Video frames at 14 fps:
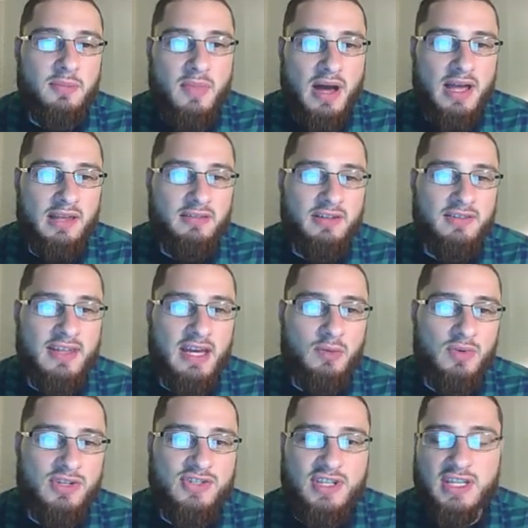the myelin
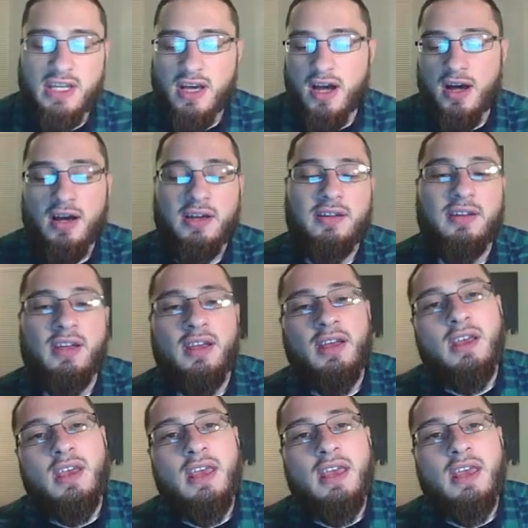that we see on